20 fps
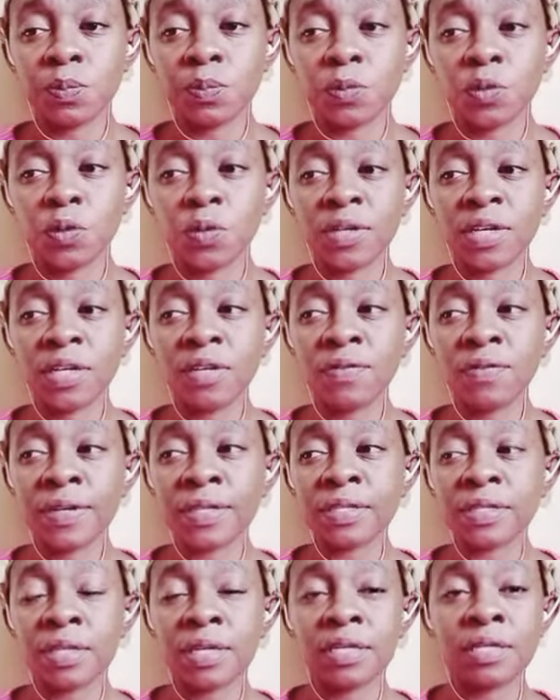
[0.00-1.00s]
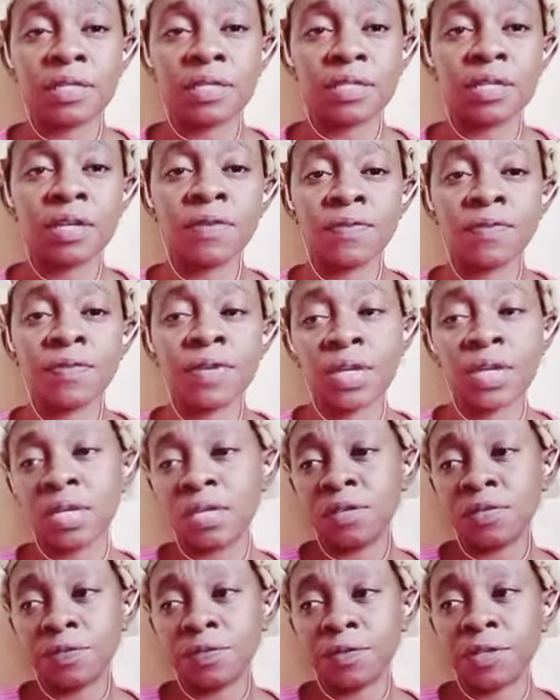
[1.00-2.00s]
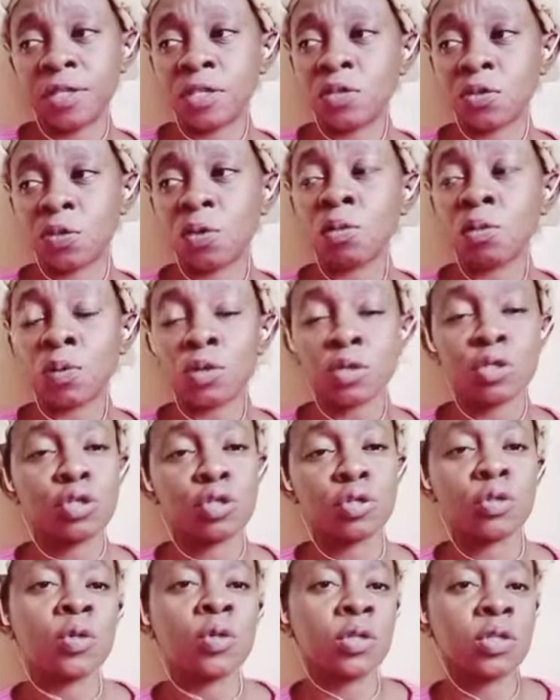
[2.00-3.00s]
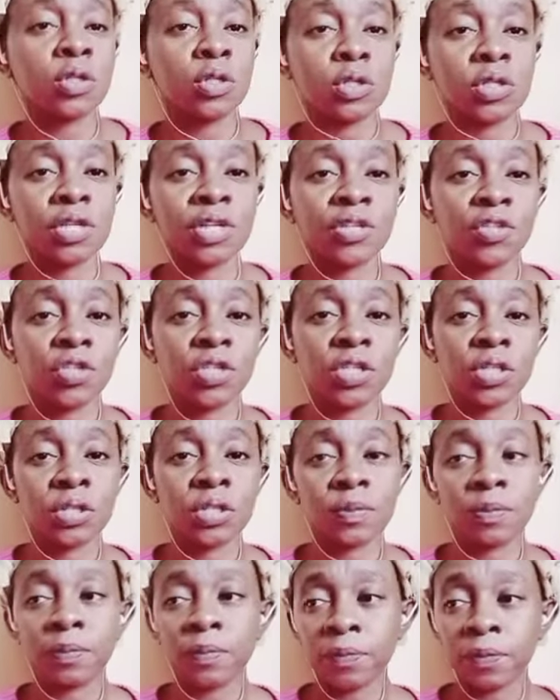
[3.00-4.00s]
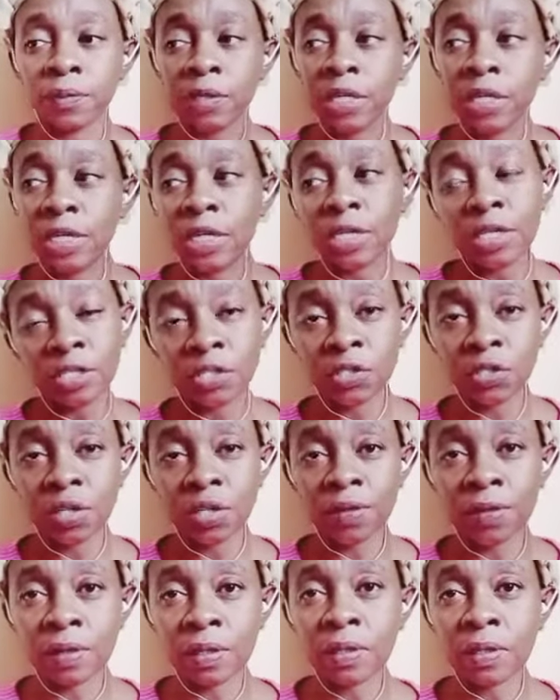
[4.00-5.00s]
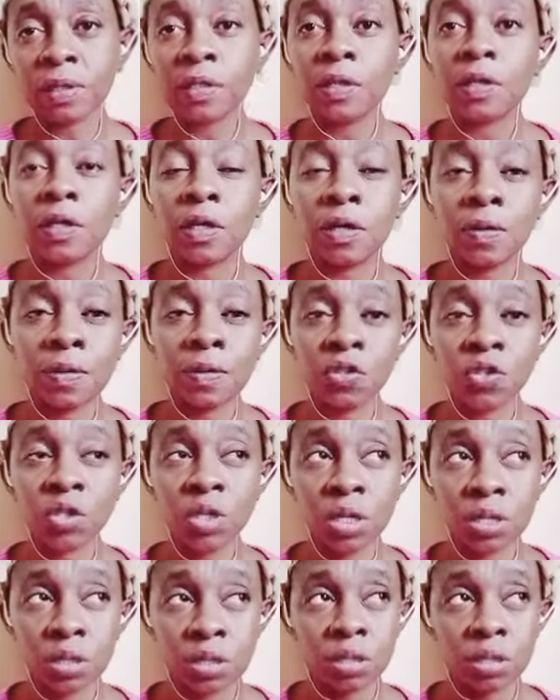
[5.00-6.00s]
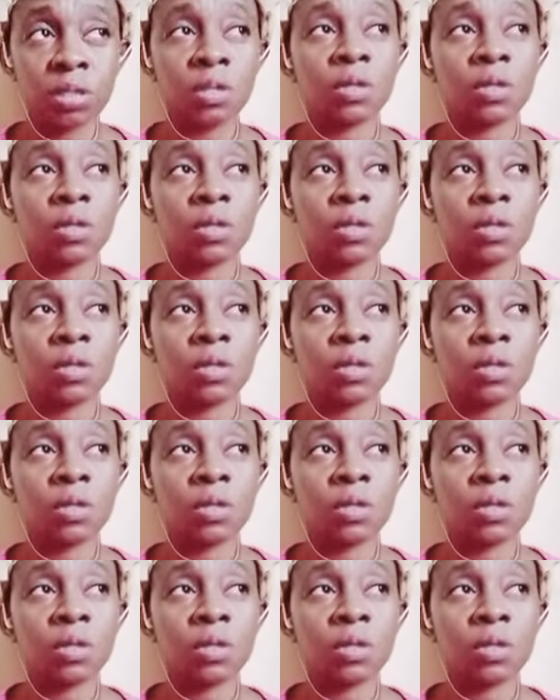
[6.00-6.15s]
to the effect that every leaf is almost not touching each other in the shade.